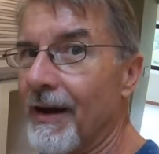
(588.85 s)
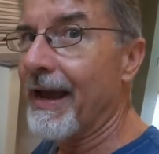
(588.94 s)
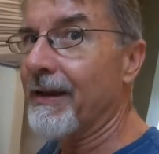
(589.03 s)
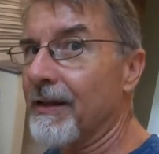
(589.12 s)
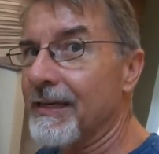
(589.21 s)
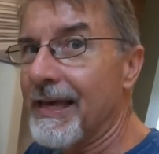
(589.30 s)

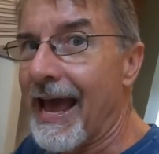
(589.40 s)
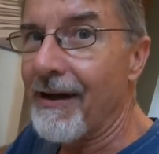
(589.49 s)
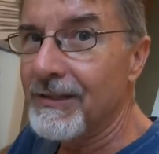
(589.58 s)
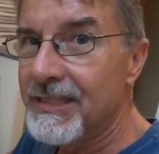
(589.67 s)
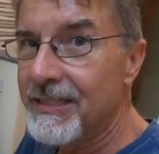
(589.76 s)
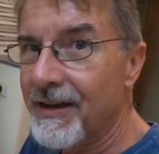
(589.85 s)
And the
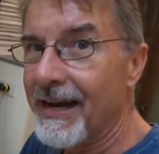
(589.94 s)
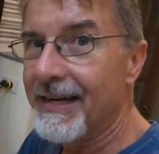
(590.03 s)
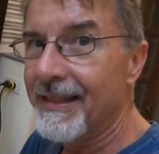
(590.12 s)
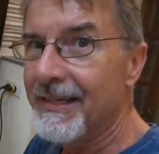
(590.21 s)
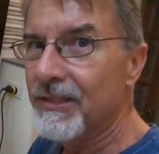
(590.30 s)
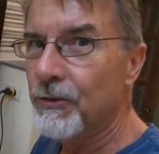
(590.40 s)
outside of
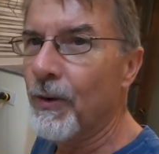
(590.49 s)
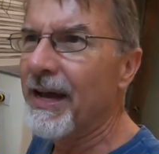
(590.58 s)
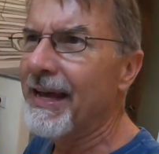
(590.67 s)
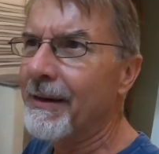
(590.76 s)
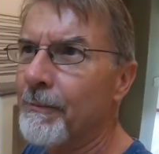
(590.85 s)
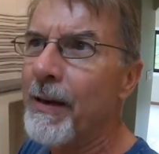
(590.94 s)
this, the
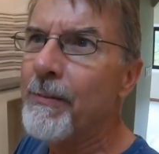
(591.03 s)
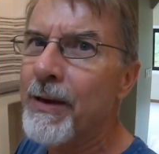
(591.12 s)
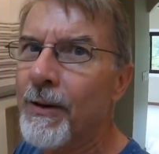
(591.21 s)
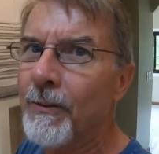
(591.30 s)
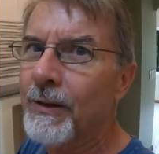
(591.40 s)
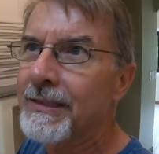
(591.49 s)
way, and maybe
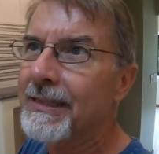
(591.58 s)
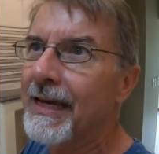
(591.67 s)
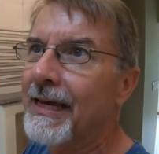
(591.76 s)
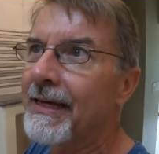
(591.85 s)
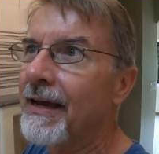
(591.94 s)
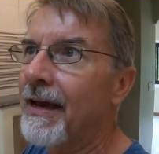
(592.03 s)
it was
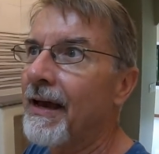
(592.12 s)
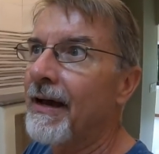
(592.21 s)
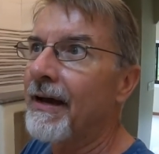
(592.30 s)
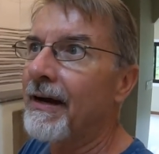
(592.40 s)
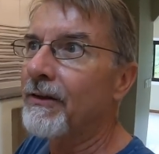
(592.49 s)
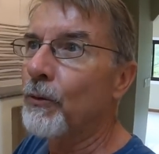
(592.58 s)
a
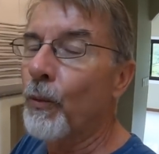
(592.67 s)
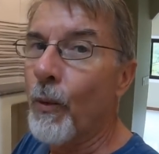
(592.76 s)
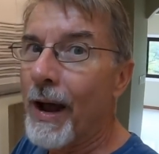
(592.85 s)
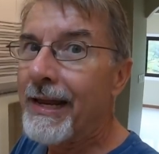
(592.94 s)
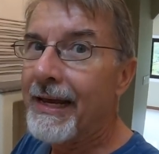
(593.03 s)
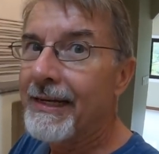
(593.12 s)
uh, the
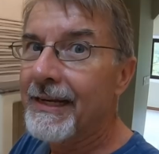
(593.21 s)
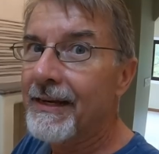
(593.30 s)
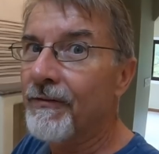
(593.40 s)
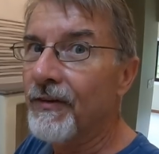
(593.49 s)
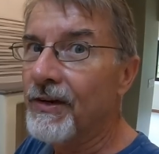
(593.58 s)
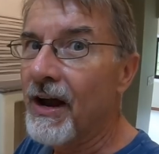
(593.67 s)
way they did the
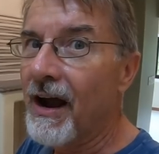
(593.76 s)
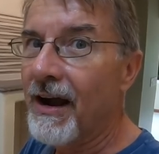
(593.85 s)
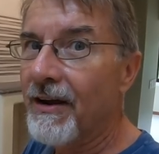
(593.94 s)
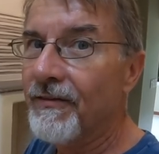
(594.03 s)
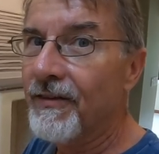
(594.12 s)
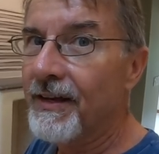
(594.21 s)

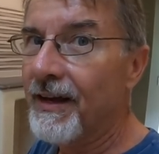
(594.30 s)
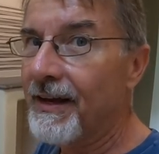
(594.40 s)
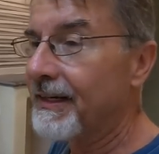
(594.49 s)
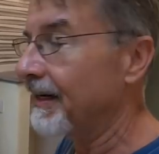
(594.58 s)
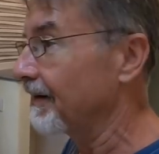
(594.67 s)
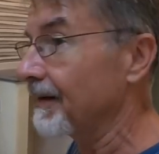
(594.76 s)
photography
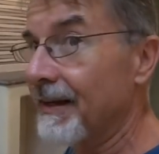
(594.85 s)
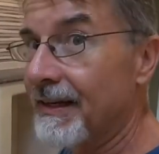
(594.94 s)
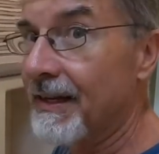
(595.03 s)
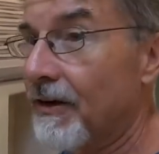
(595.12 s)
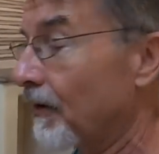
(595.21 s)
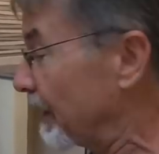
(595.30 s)
on there. They
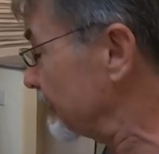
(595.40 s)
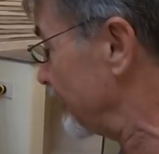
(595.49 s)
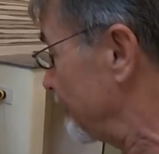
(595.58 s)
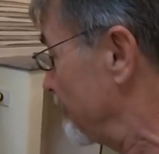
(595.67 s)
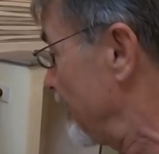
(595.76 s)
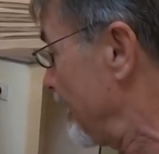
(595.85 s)
did a great
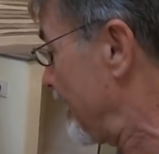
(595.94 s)
job.